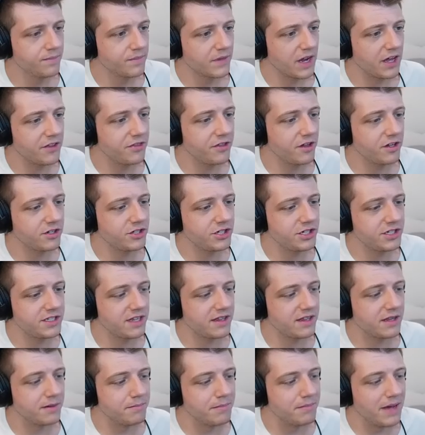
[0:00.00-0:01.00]
i thought she said
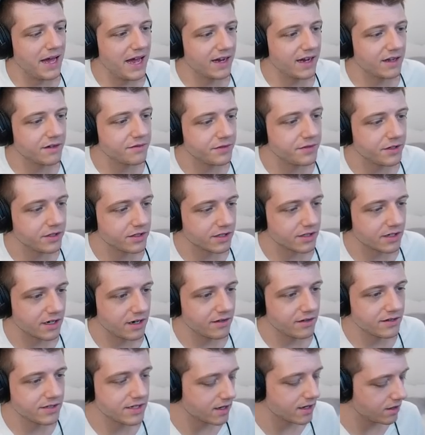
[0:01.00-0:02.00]
the maga filter i
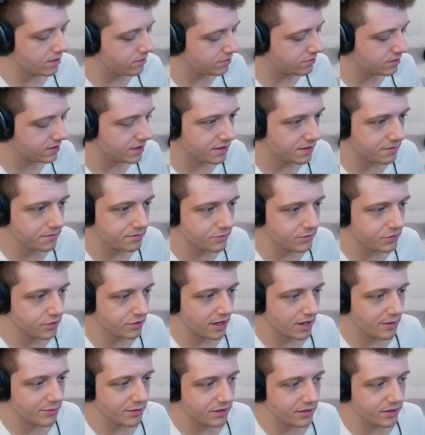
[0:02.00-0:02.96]
was like hold up drama